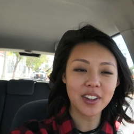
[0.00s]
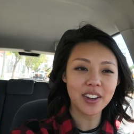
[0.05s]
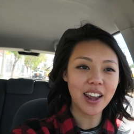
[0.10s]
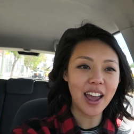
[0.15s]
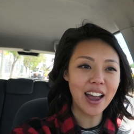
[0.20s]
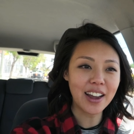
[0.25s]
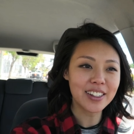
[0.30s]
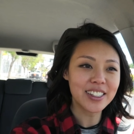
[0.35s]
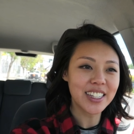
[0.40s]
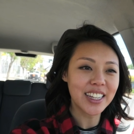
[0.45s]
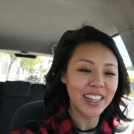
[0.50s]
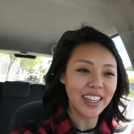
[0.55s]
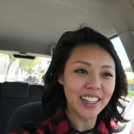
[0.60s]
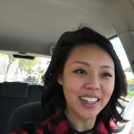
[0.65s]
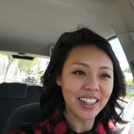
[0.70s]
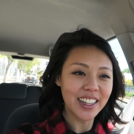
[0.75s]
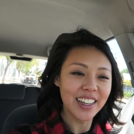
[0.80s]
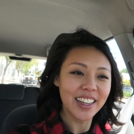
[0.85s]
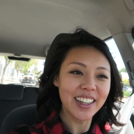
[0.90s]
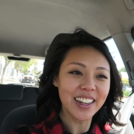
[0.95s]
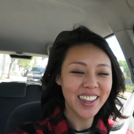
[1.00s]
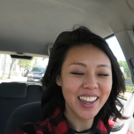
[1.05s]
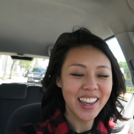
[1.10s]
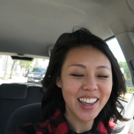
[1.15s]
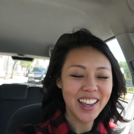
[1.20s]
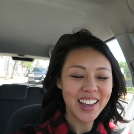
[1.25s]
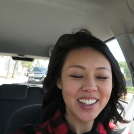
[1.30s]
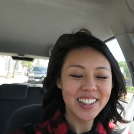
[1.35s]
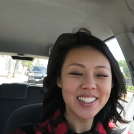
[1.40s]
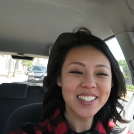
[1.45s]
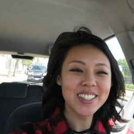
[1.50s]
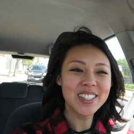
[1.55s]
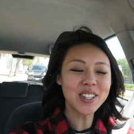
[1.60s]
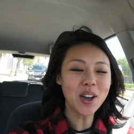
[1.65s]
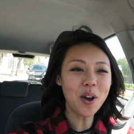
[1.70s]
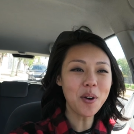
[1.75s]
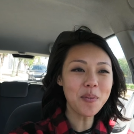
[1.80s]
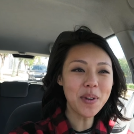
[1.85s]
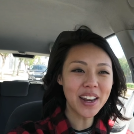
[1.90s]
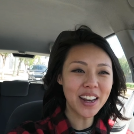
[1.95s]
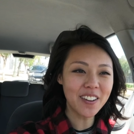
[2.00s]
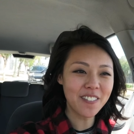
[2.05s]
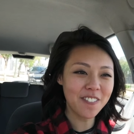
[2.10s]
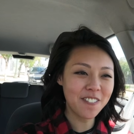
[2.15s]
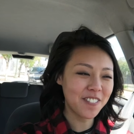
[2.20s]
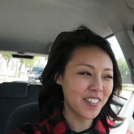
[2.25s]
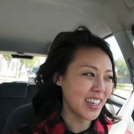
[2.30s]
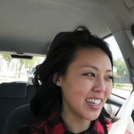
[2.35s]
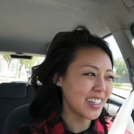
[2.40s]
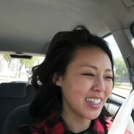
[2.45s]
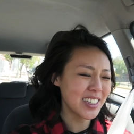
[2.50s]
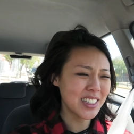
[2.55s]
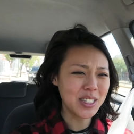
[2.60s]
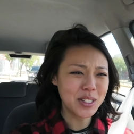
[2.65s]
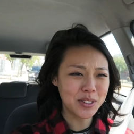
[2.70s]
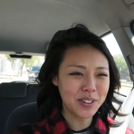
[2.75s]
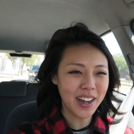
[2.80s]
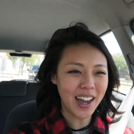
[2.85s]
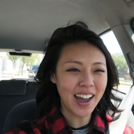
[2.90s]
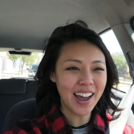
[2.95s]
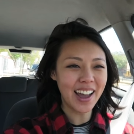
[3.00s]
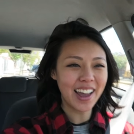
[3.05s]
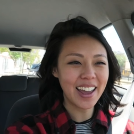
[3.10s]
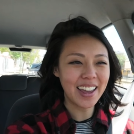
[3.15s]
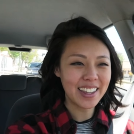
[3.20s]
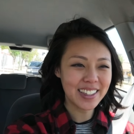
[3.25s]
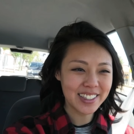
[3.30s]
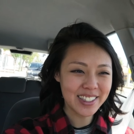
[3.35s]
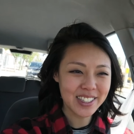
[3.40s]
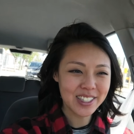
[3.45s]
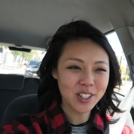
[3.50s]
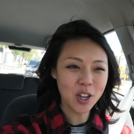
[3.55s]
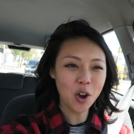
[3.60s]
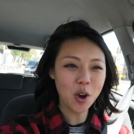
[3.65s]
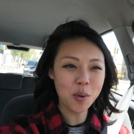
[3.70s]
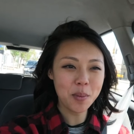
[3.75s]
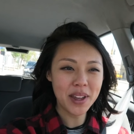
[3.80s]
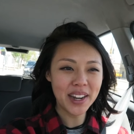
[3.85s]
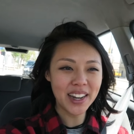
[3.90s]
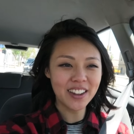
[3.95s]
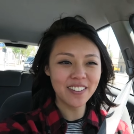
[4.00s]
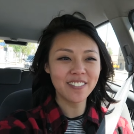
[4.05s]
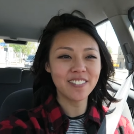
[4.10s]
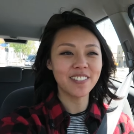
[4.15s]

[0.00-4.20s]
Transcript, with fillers: and acting in it. So many feels, you guys. So many